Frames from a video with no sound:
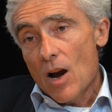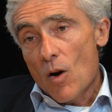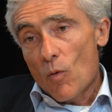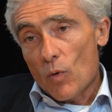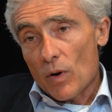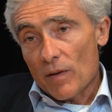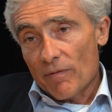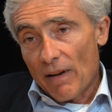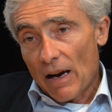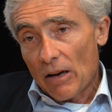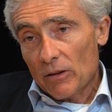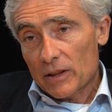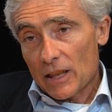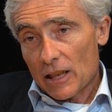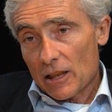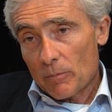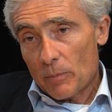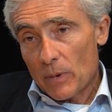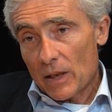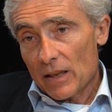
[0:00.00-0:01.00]
without
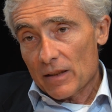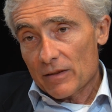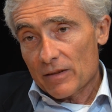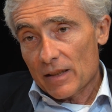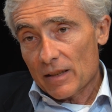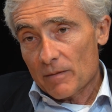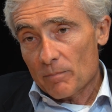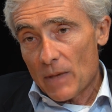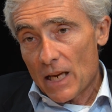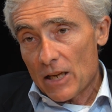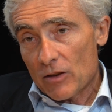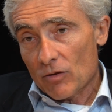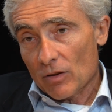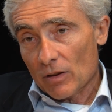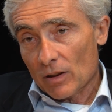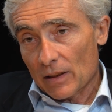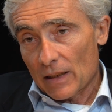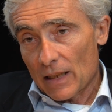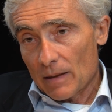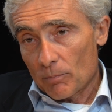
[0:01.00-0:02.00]
experiencing
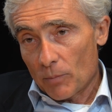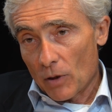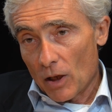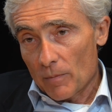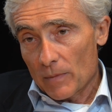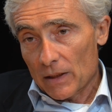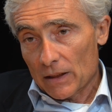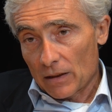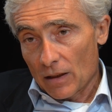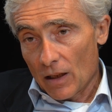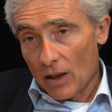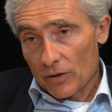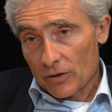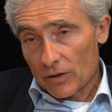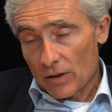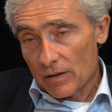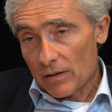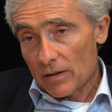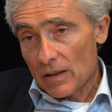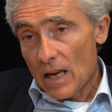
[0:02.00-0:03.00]
major employment
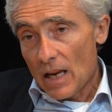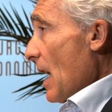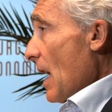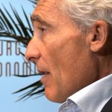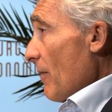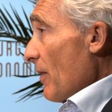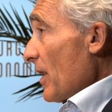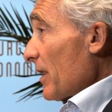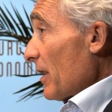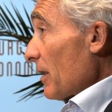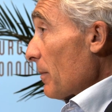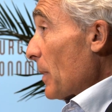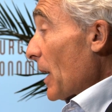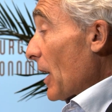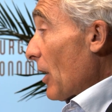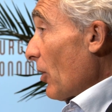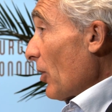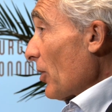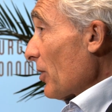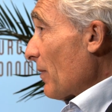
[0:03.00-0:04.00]
losses. This is
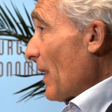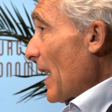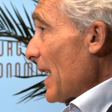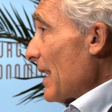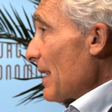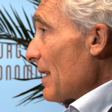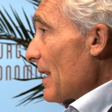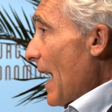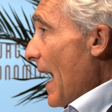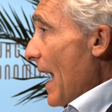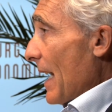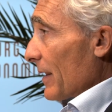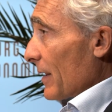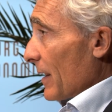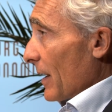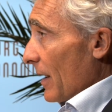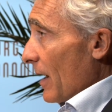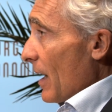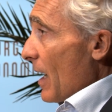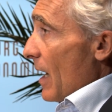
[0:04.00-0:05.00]
because they
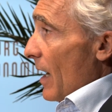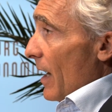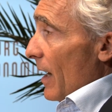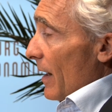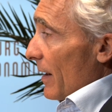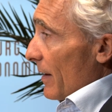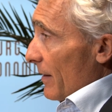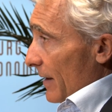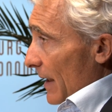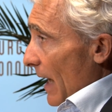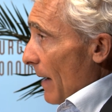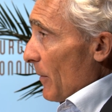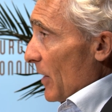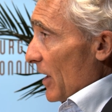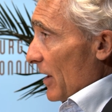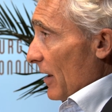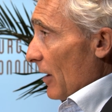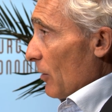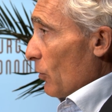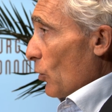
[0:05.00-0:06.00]
had some
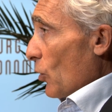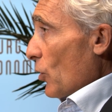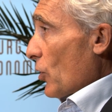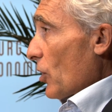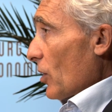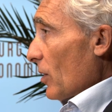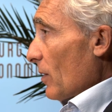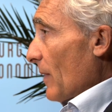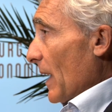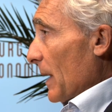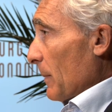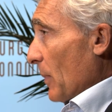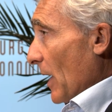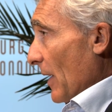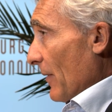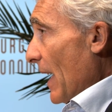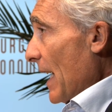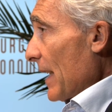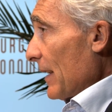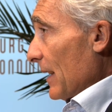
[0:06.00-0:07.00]
institutions that
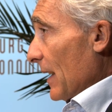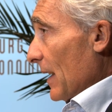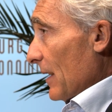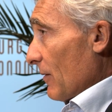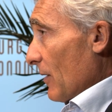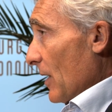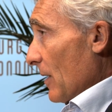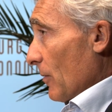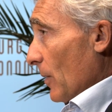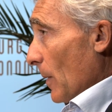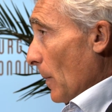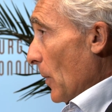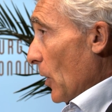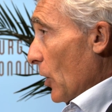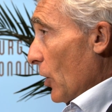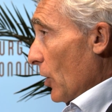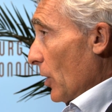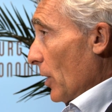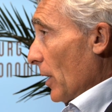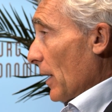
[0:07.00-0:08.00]
prevented this from
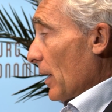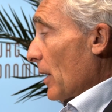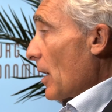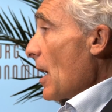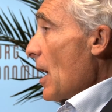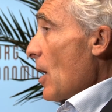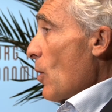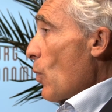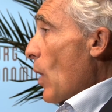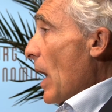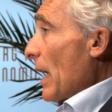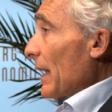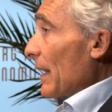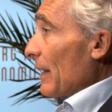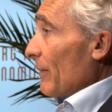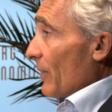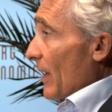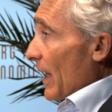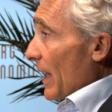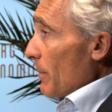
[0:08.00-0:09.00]
occurring. One
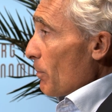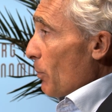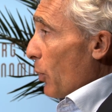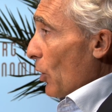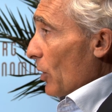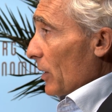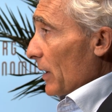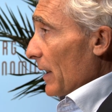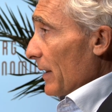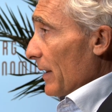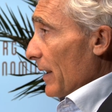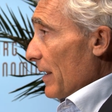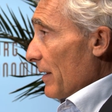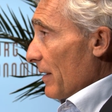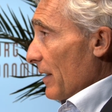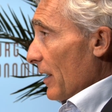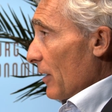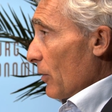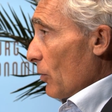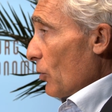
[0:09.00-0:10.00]
very important
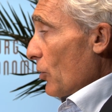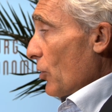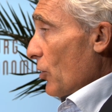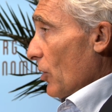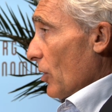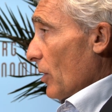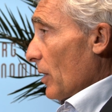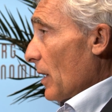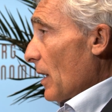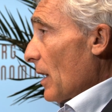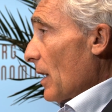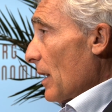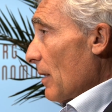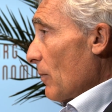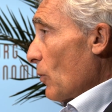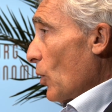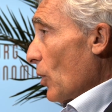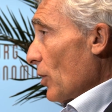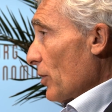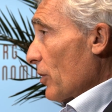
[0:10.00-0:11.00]
institution
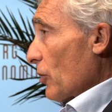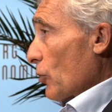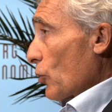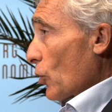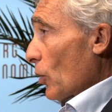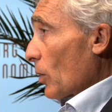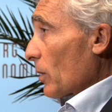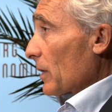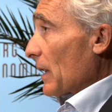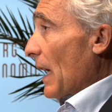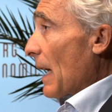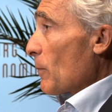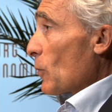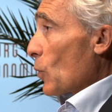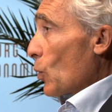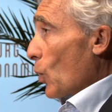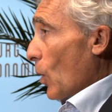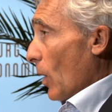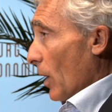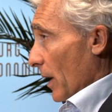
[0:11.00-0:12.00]
was short-time
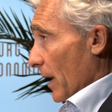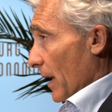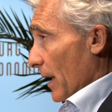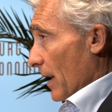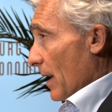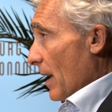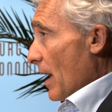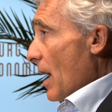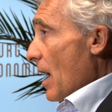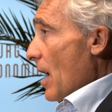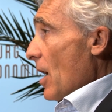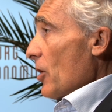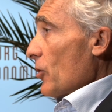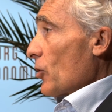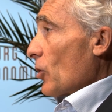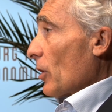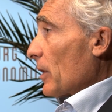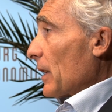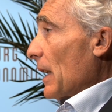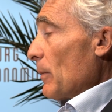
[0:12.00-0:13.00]
work.
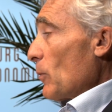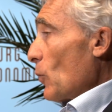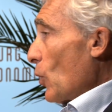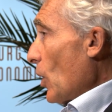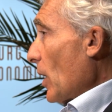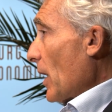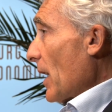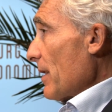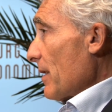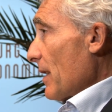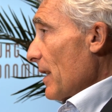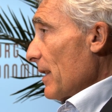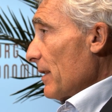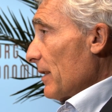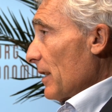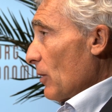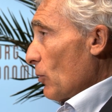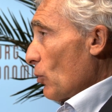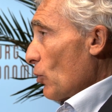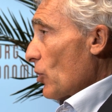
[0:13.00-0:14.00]
Short-time work is an
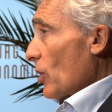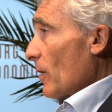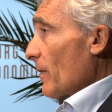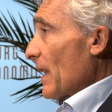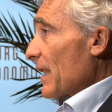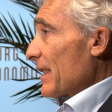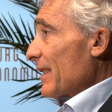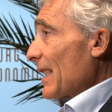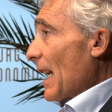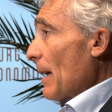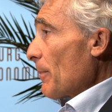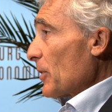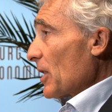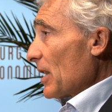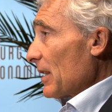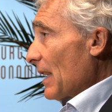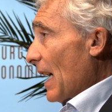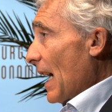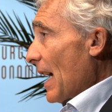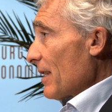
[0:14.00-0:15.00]
institution that
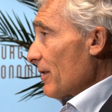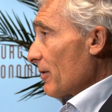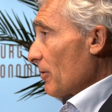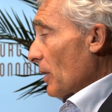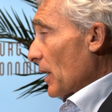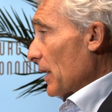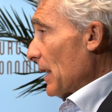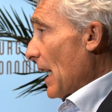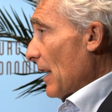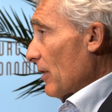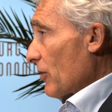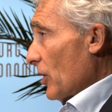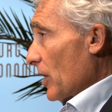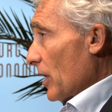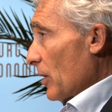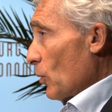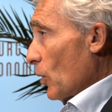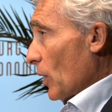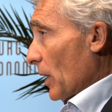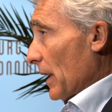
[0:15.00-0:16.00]
subsidizes reduction
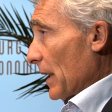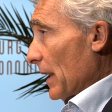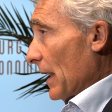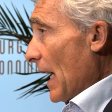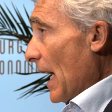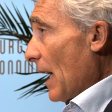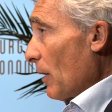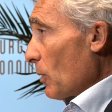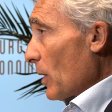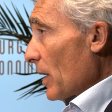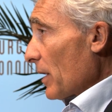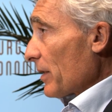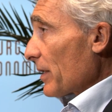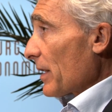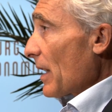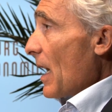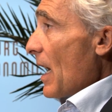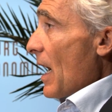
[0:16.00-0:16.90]
in working hours